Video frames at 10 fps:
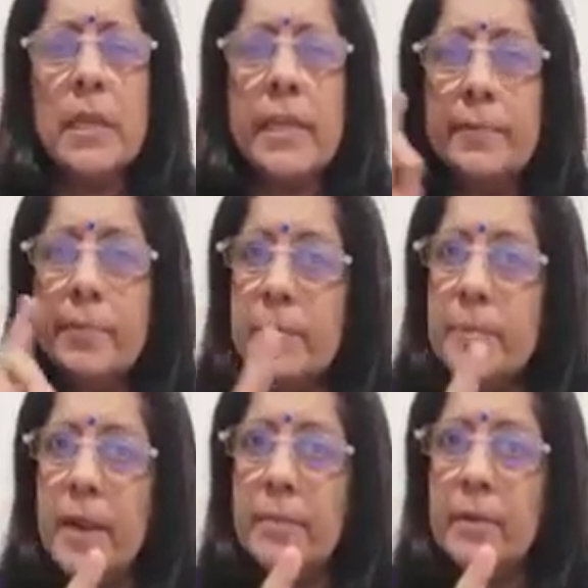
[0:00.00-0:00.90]
In
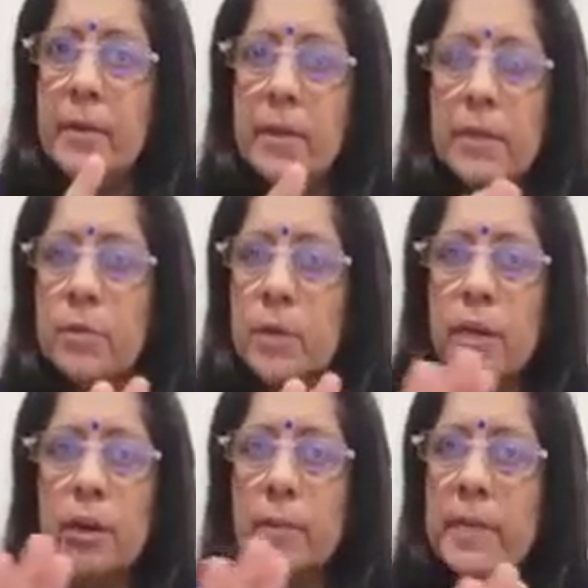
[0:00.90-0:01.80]
pre-primary, you
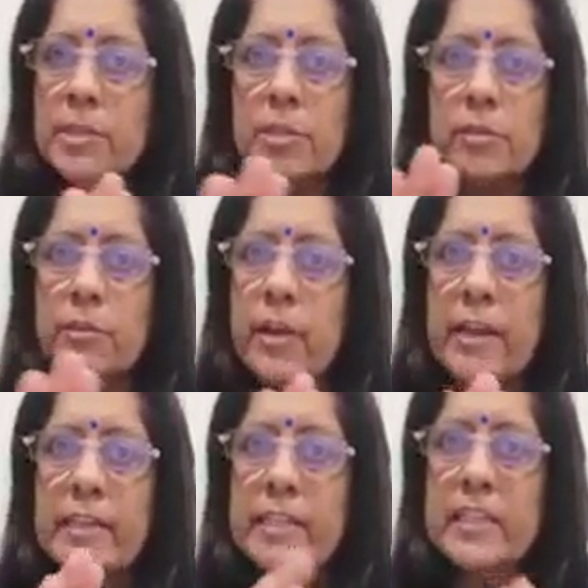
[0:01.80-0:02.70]
cannot make children
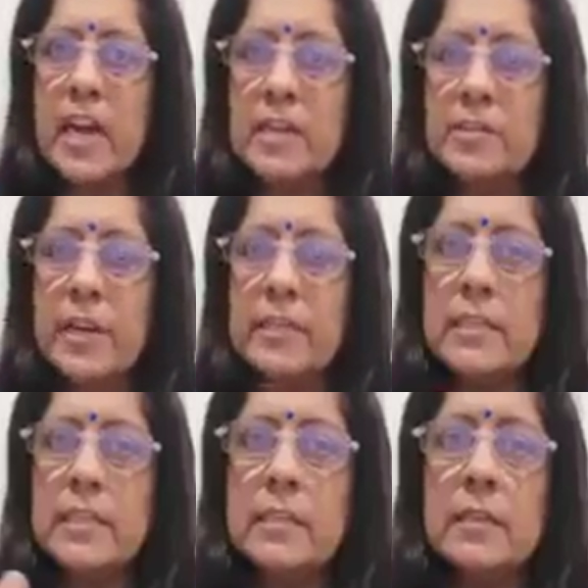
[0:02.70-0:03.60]
start
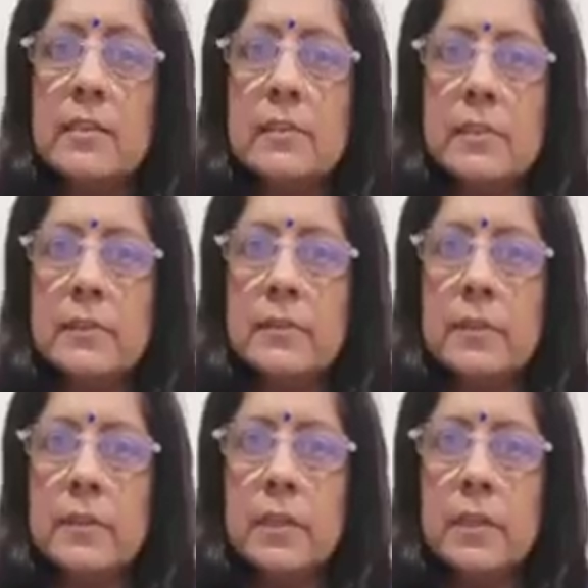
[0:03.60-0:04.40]
writing in cursive.